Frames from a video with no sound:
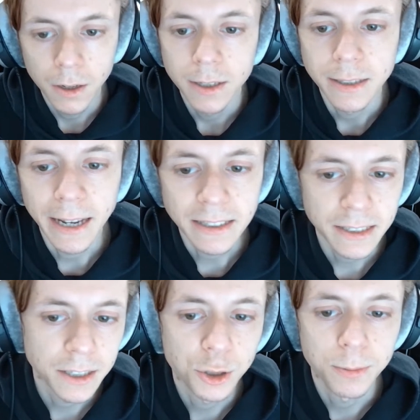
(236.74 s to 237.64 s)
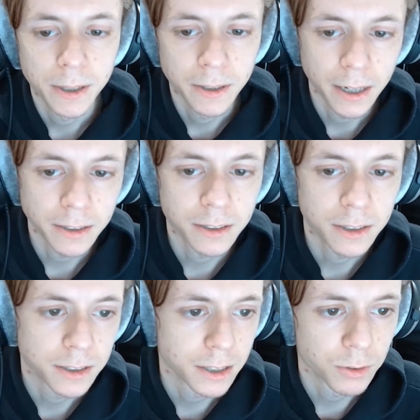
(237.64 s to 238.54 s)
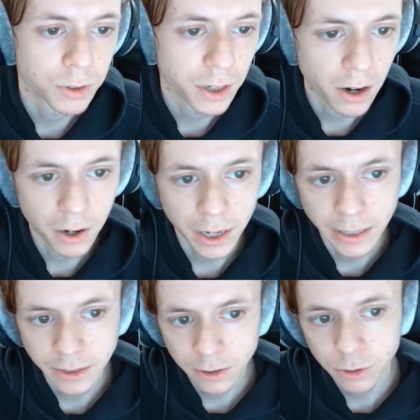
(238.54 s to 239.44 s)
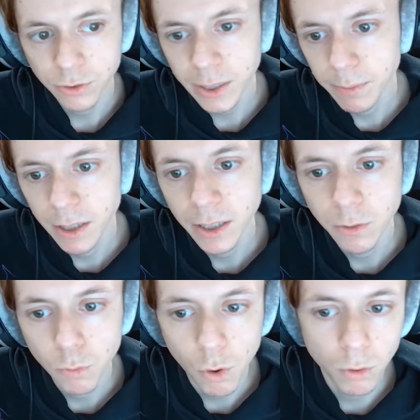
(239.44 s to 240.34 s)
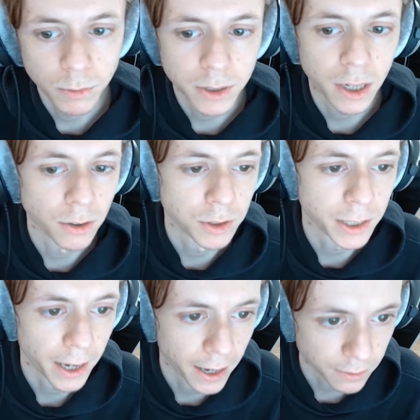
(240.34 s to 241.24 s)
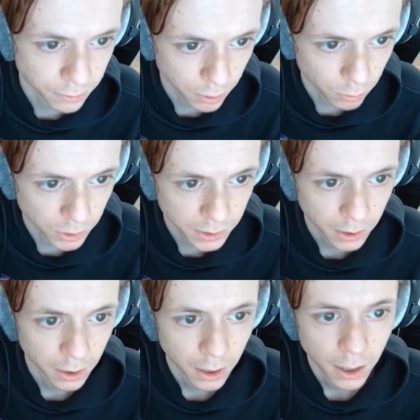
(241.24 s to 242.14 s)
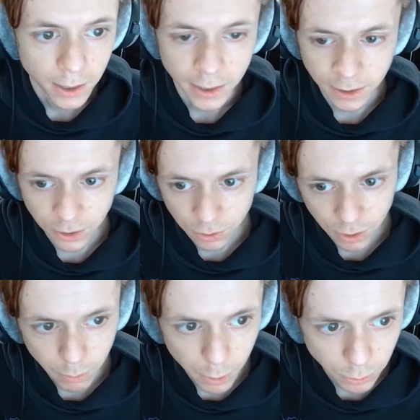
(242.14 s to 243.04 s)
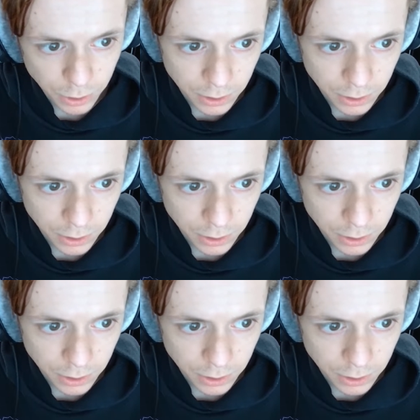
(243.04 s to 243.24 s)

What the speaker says: The SHP 9600 are extremely warm-sounding headphones. There's a strong boost